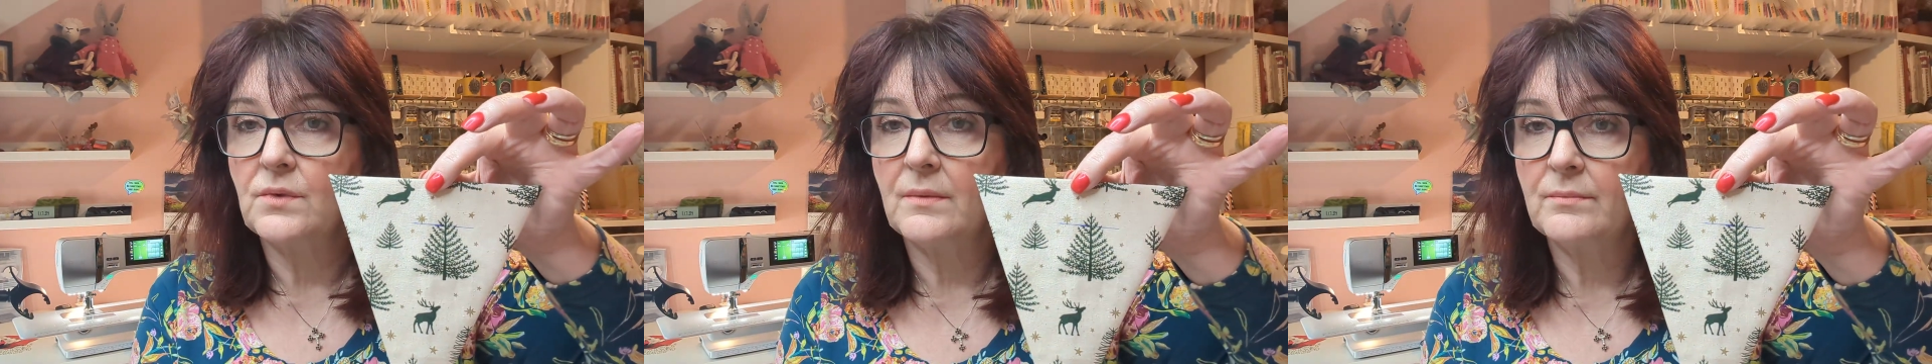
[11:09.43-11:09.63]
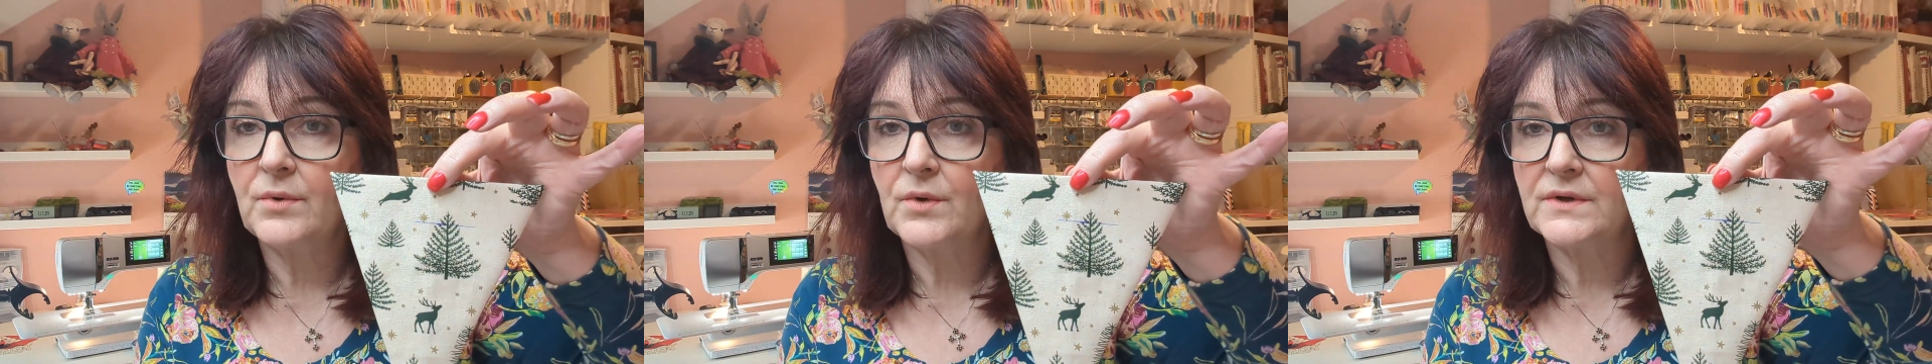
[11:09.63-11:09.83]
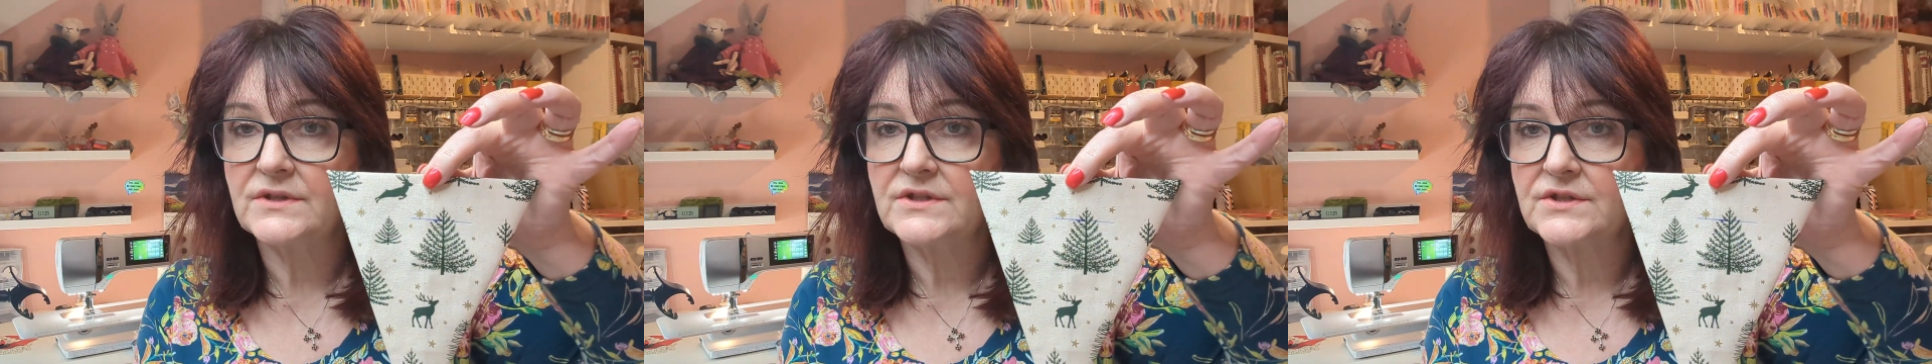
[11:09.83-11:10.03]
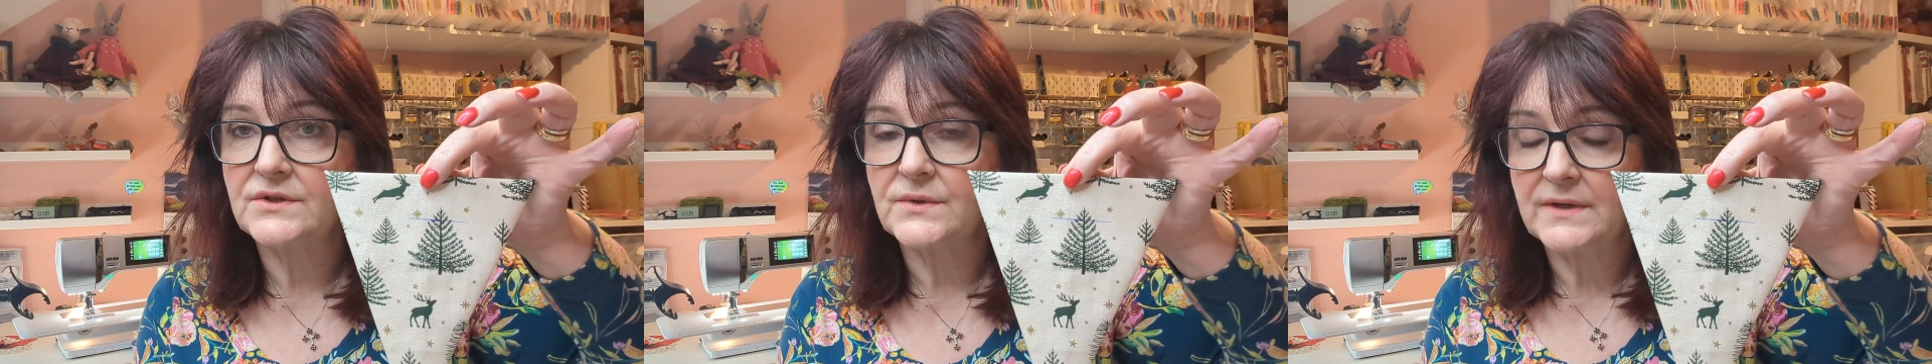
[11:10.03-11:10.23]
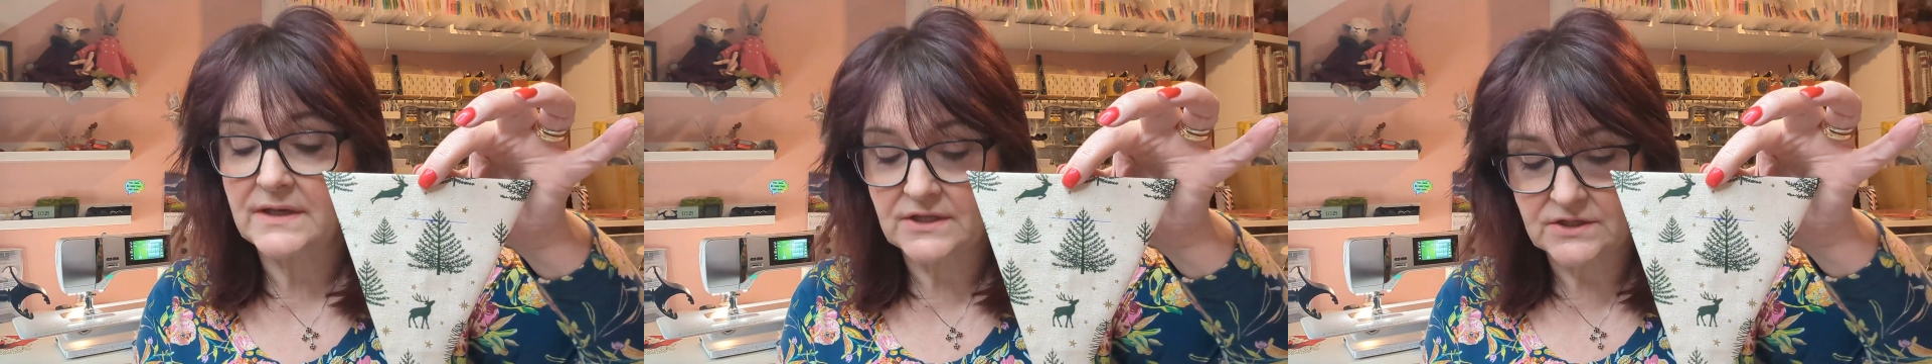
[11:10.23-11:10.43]

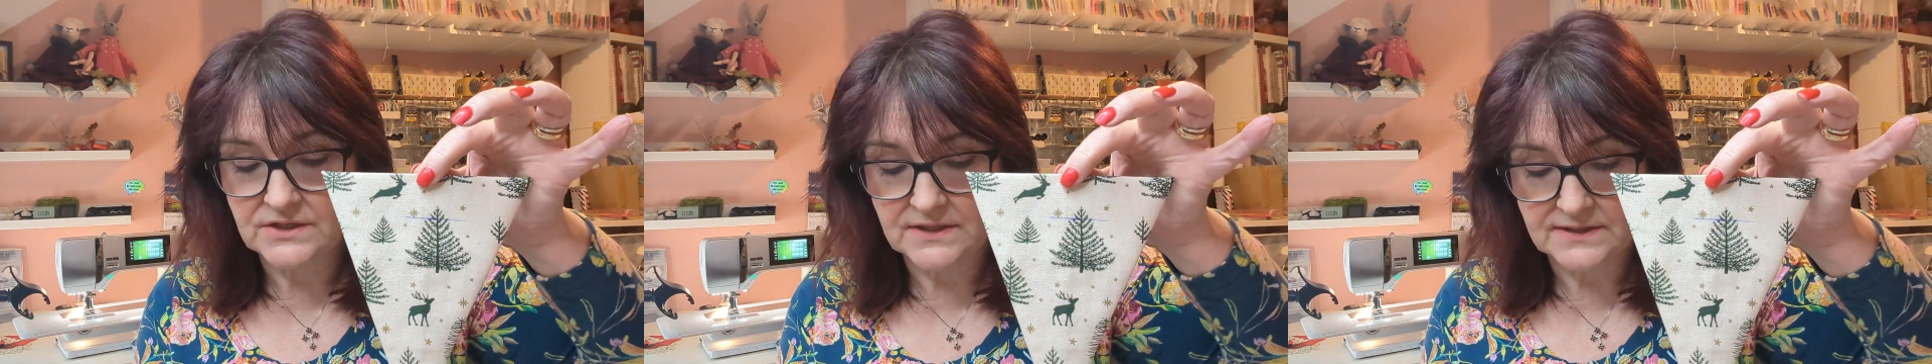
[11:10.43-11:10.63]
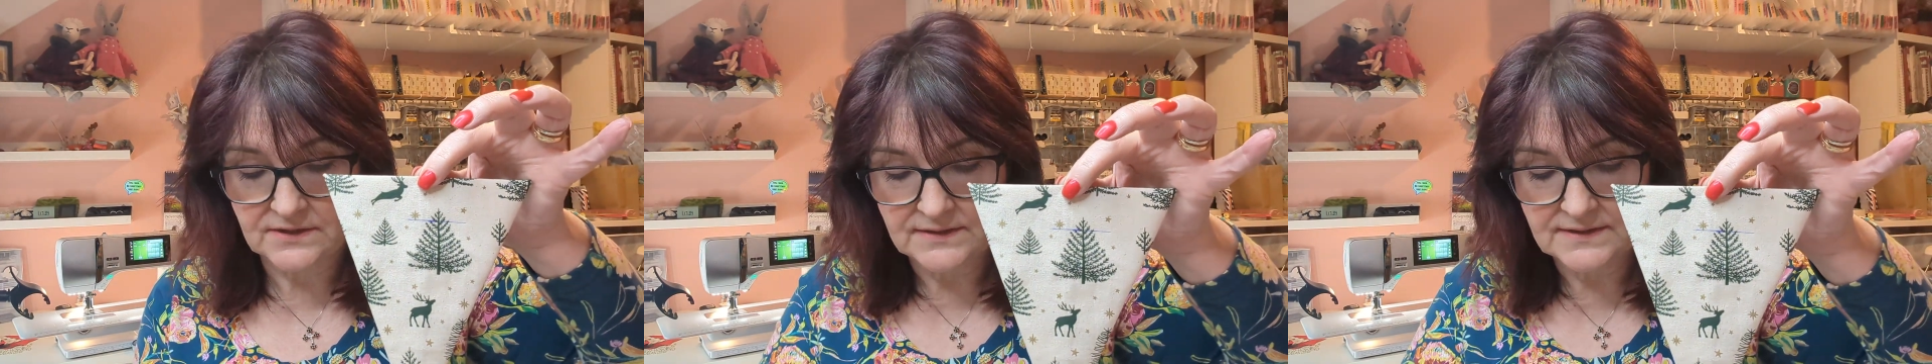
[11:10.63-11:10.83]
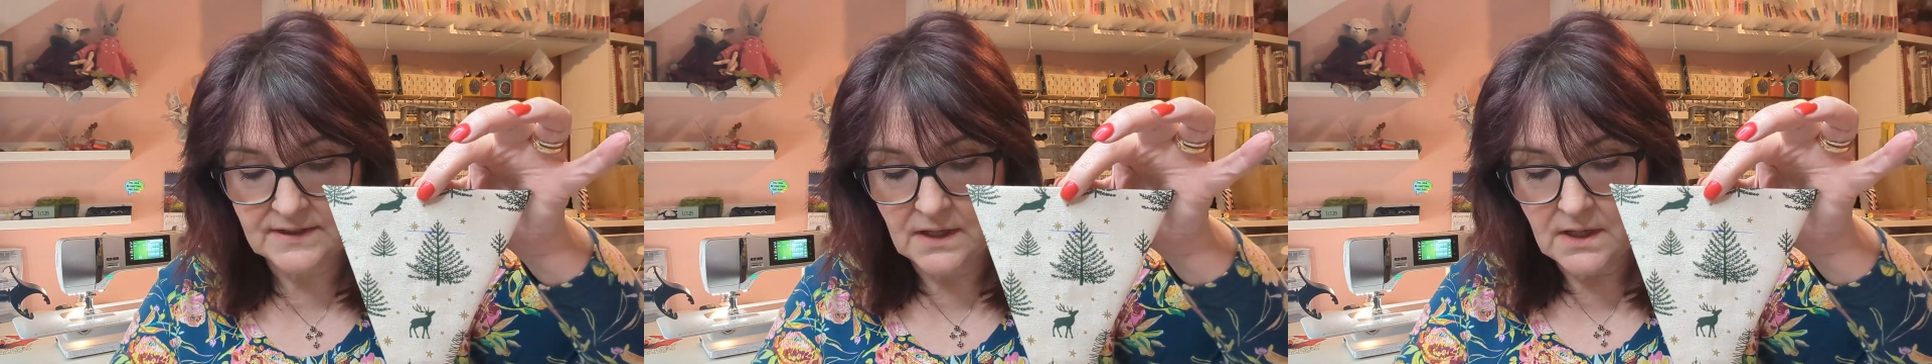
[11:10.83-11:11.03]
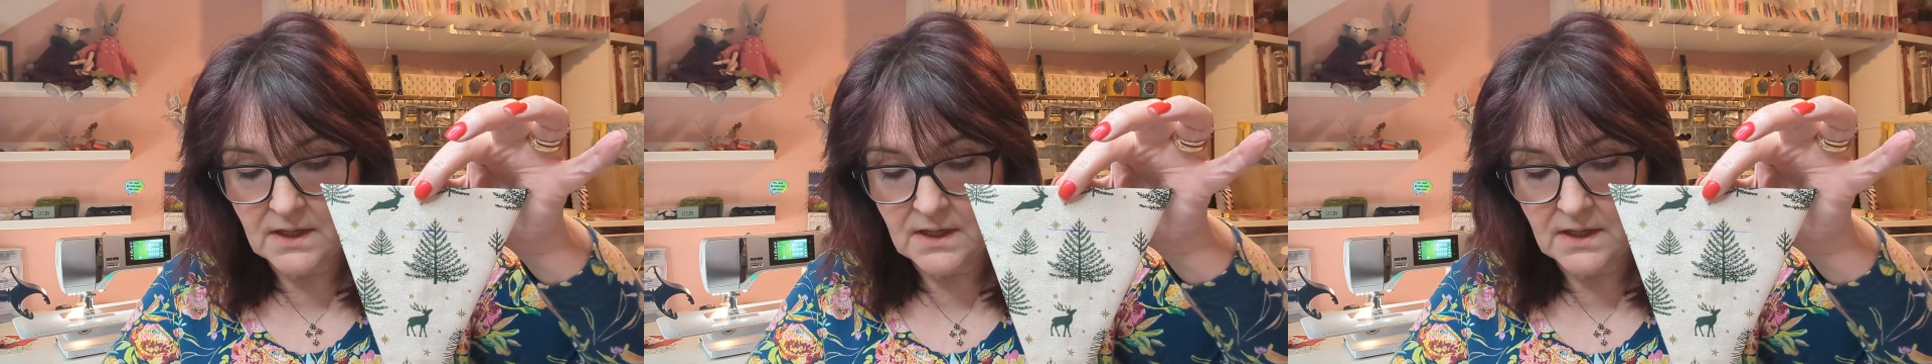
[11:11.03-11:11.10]
1.2 inches.